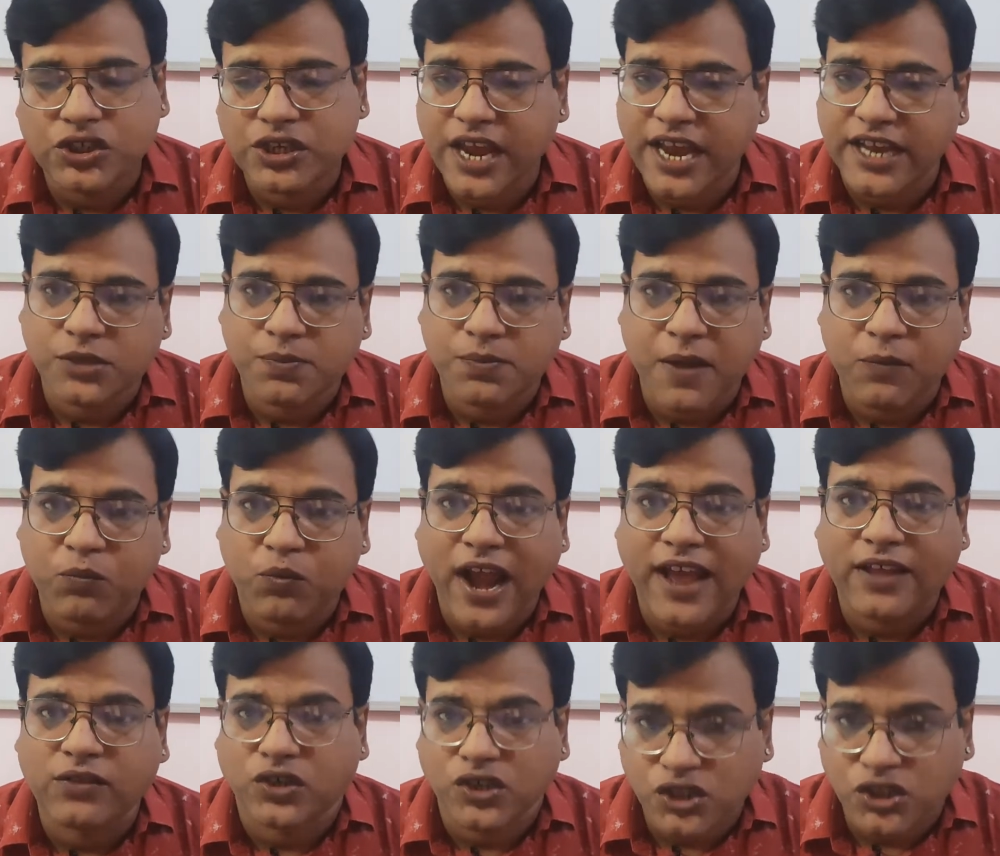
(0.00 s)
Yes, my
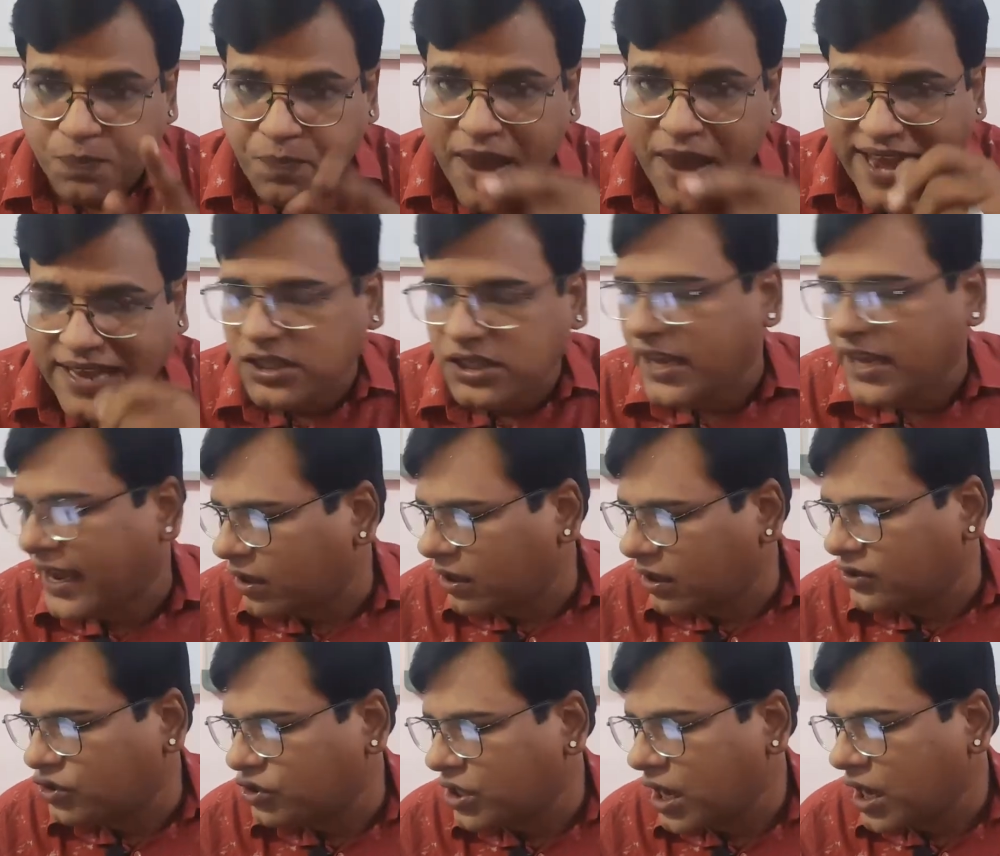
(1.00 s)
brother speaks
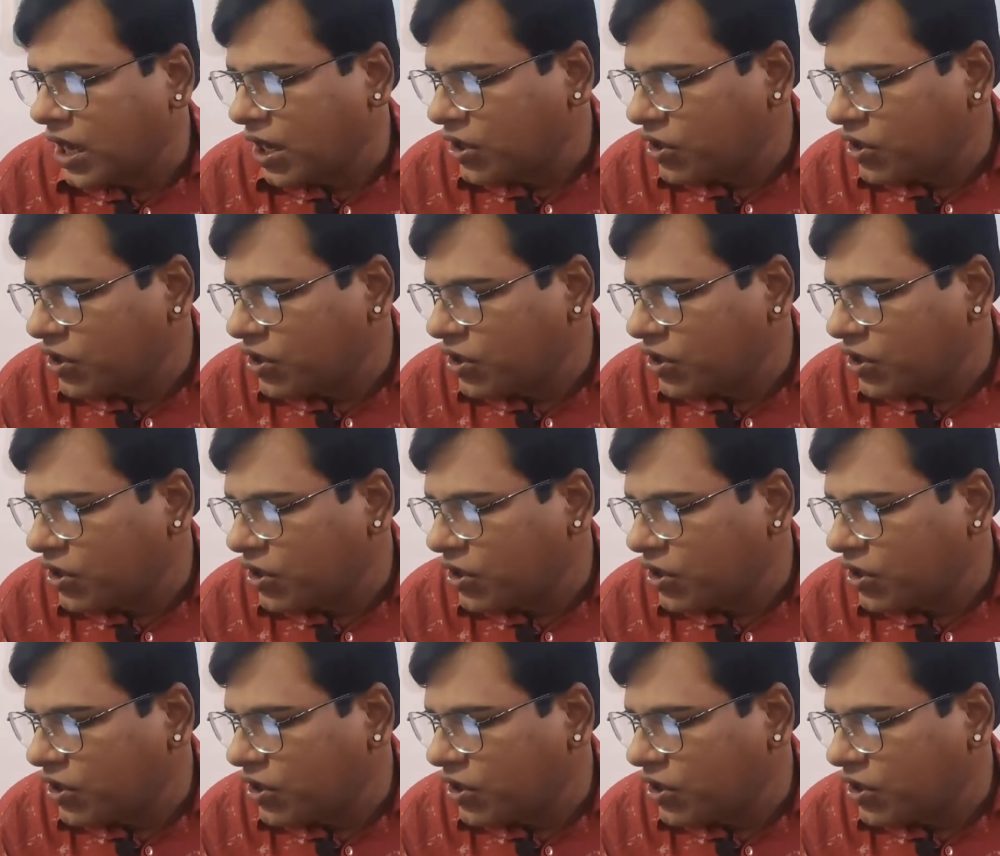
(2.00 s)
English.